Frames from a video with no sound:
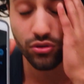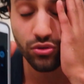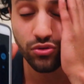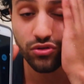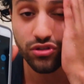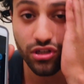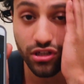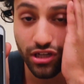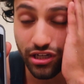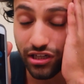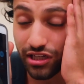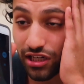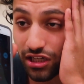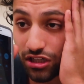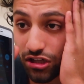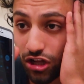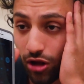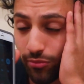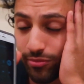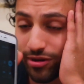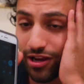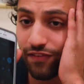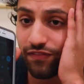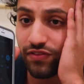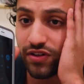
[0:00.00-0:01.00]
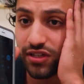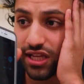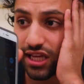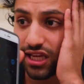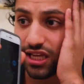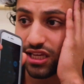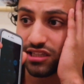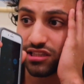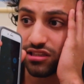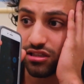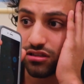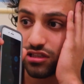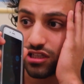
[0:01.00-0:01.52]
do. Are you gonna call me every
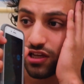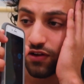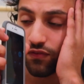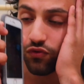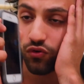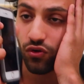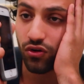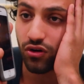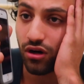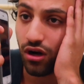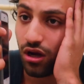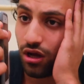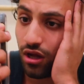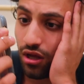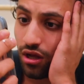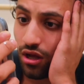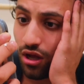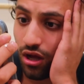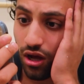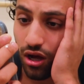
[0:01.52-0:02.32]
day until you get, What